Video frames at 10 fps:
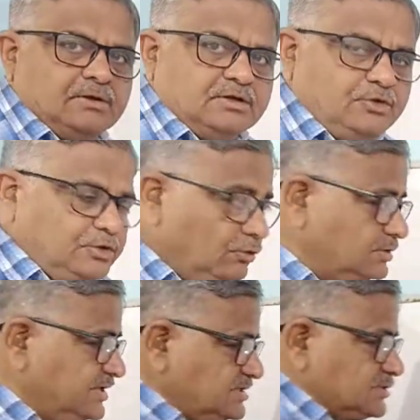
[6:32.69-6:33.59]
Now you know
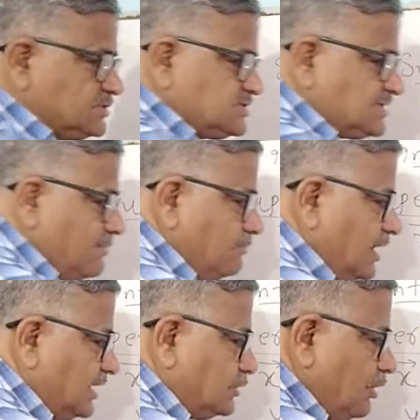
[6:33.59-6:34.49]
this sum,
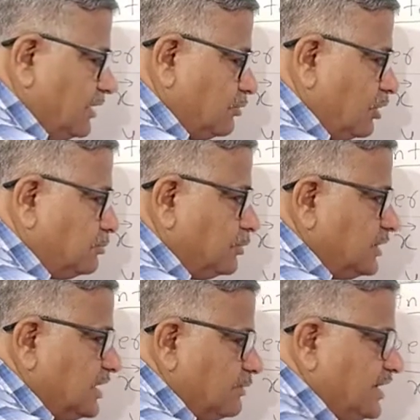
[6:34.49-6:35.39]
although I have not put
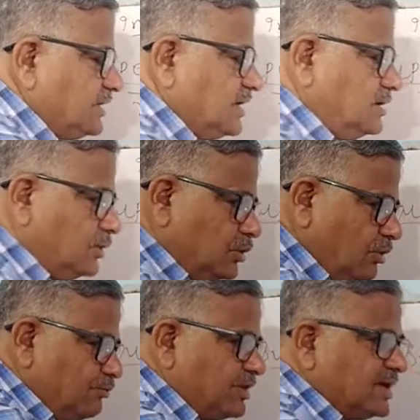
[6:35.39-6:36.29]
here vector,
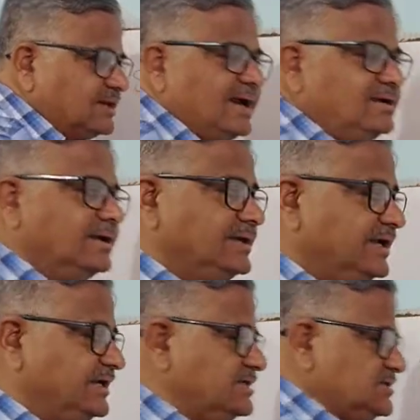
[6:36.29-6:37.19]
don't forget that
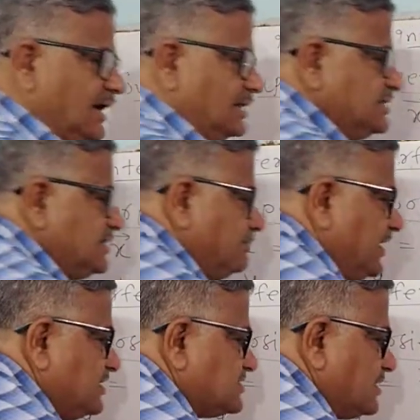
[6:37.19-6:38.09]
it is
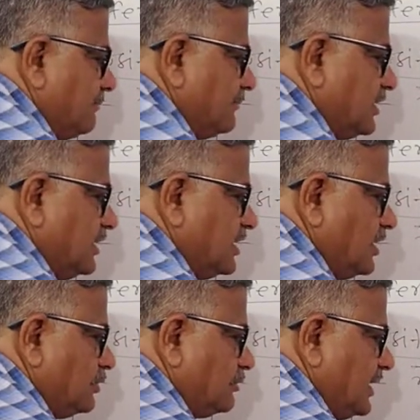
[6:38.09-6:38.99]
algebraic sum. Here you
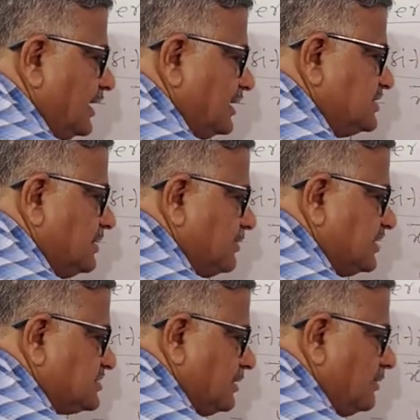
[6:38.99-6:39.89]
have to take
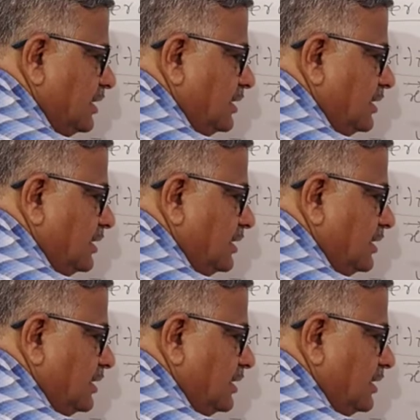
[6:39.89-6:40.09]
algebraic sum.